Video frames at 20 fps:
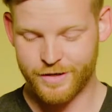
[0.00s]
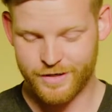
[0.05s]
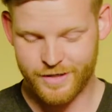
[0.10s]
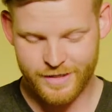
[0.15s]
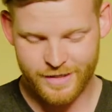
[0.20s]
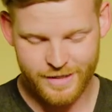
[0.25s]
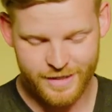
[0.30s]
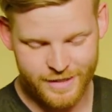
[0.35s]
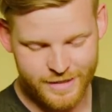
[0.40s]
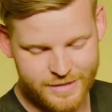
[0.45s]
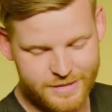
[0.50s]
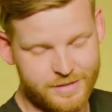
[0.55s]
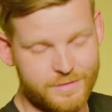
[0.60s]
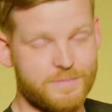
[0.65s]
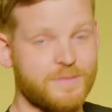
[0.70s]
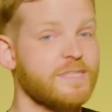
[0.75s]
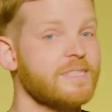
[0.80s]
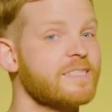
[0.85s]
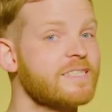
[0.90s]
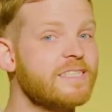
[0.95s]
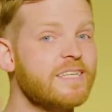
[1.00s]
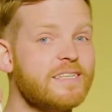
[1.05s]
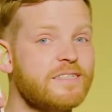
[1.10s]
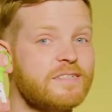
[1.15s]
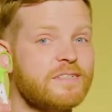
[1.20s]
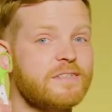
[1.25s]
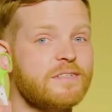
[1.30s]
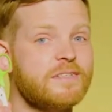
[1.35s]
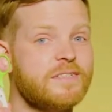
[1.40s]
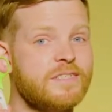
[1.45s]
gonna need some
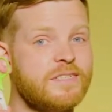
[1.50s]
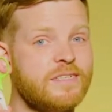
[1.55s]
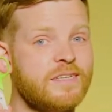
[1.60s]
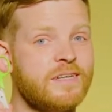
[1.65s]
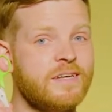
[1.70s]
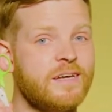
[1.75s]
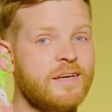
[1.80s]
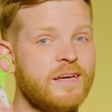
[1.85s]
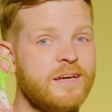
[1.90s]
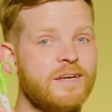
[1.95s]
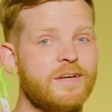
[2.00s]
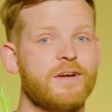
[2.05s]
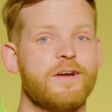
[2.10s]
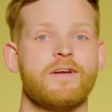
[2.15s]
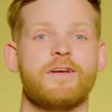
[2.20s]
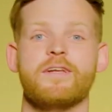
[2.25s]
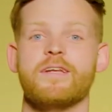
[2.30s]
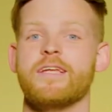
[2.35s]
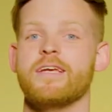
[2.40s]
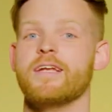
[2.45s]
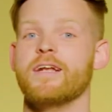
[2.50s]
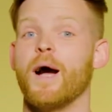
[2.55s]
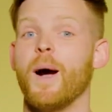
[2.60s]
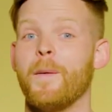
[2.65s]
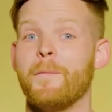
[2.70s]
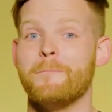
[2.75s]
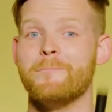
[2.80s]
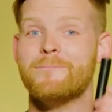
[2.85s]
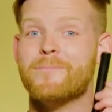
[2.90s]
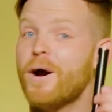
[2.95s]
scissors, you're gonna need
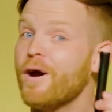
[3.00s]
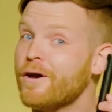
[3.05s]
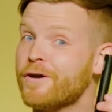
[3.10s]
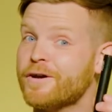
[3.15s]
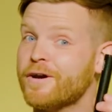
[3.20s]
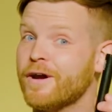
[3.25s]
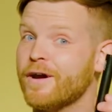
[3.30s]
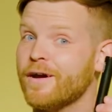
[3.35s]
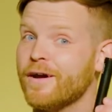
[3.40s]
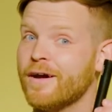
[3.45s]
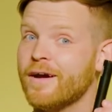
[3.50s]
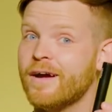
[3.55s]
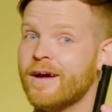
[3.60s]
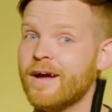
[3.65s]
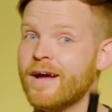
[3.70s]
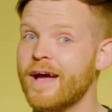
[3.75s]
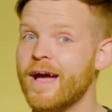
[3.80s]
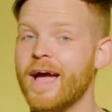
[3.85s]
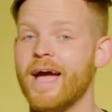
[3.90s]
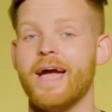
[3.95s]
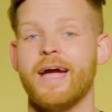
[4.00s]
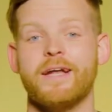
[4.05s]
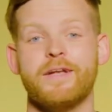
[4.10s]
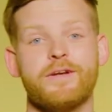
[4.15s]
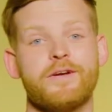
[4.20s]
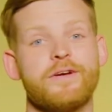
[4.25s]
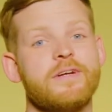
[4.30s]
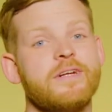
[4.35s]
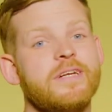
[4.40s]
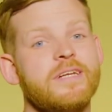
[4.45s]
a marker, and
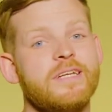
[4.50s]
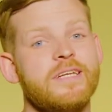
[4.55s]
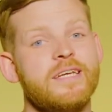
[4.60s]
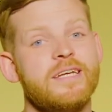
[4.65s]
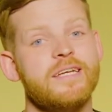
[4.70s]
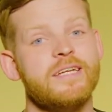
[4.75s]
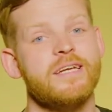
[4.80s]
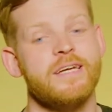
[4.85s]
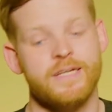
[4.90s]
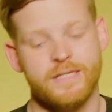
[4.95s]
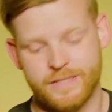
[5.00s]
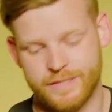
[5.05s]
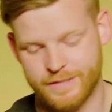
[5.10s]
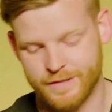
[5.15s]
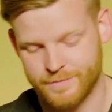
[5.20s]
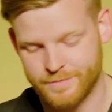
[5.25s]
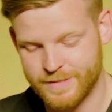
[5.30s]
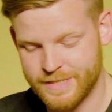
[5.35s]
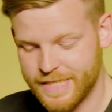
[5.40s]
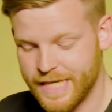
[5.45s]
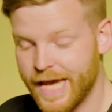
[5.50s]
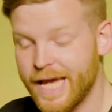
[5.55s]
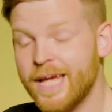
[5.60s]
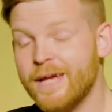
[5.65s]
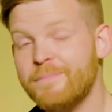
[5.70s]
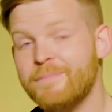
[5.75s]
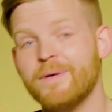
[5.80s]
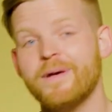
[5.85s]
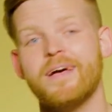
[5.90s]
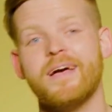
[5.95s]
you're gonna need some
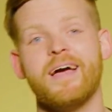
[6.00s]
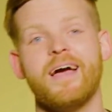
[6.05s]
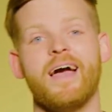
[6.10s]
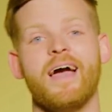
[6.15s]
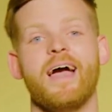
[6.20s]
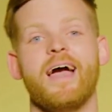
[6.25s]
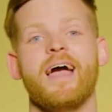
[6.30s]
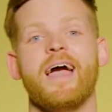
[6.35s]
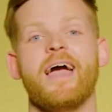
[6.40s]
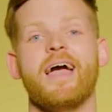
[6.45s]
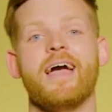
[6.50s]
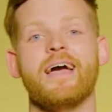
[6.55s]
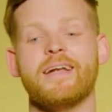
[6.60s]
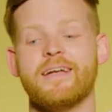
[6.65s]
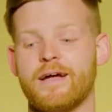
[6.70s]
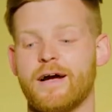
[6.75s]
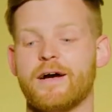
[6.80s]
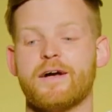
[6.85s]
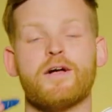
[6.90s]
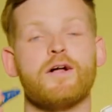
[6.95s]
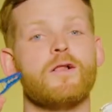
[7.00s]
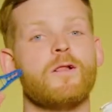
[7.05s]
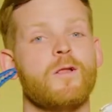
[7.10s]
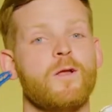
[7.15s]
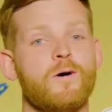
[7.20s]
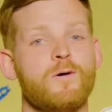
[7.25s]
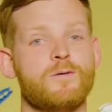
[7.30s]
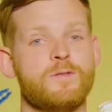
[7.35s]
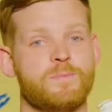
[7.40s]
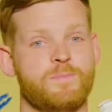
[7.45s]
tape and a
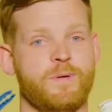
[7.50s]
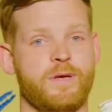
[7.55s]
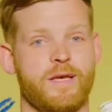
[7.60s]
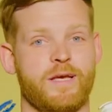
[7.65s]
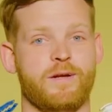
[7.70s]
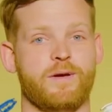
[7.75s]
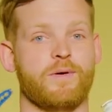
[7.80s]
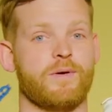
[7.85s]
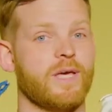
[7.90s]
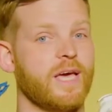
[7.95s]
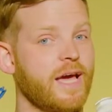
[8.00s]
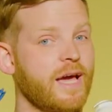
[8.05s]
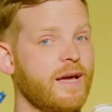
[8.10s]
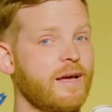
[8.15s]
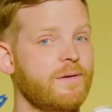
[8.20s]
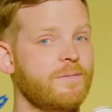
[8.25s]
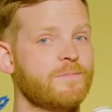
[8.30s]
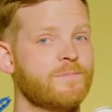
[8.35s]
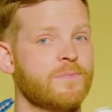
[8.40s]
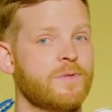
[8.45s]
clothespin, okay?